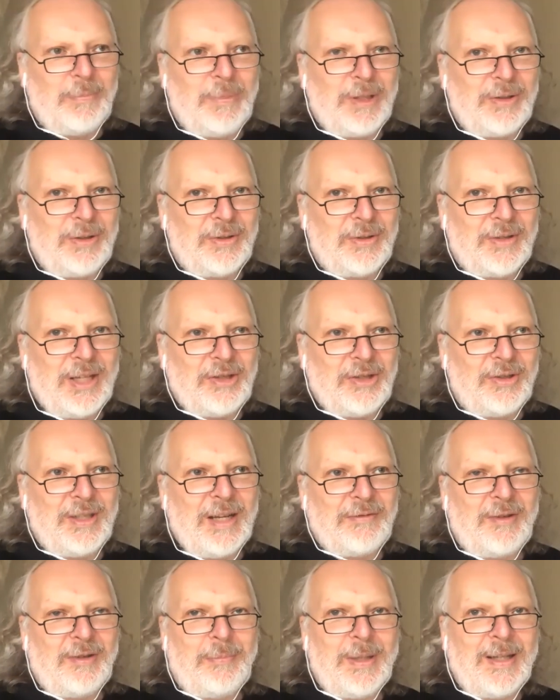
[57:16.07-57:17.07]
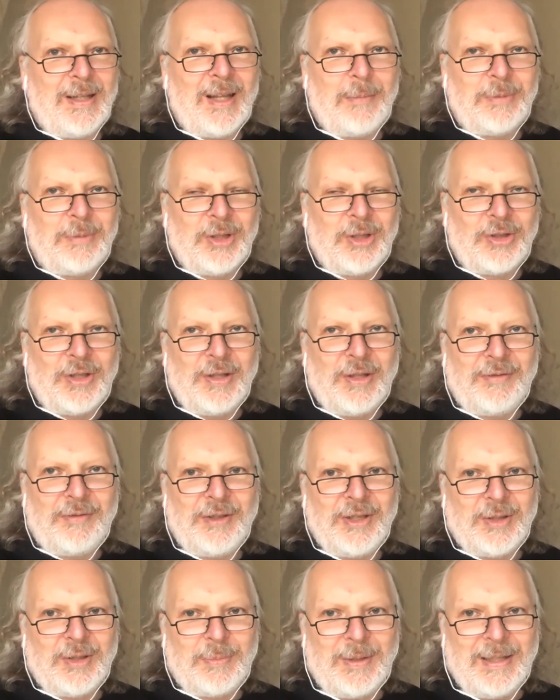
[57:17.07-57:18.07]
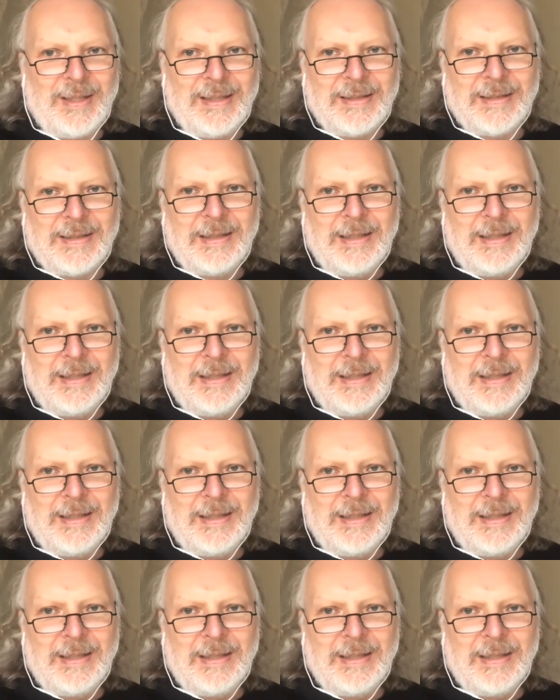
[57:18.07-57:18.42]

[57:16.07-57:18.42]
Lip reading: because they should never have been in that position in the first place.